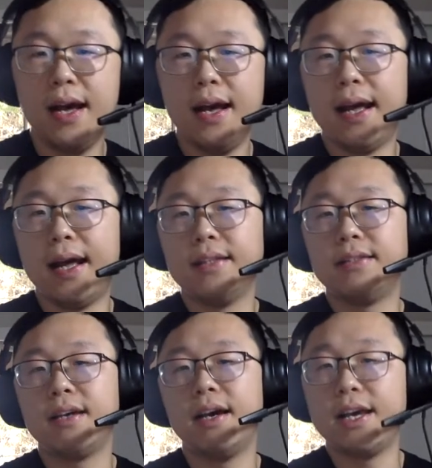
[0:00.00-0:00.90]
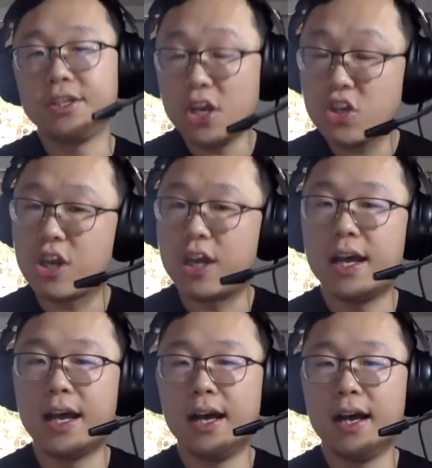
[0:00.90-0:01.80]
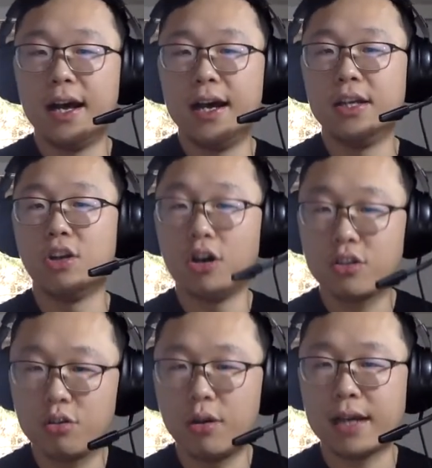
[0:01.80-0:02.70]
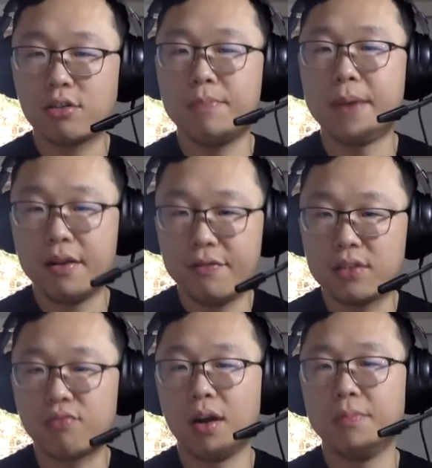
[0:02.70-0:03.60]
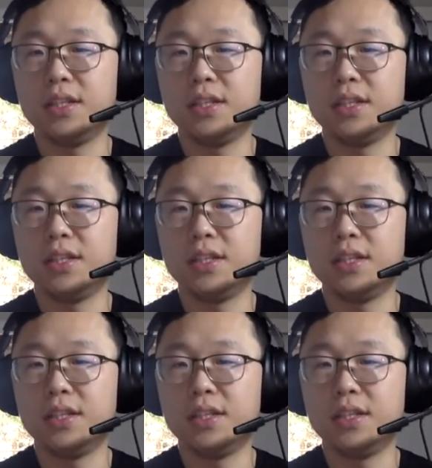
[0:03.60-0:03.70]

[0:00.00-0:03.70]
And in addition, it also actually benefits from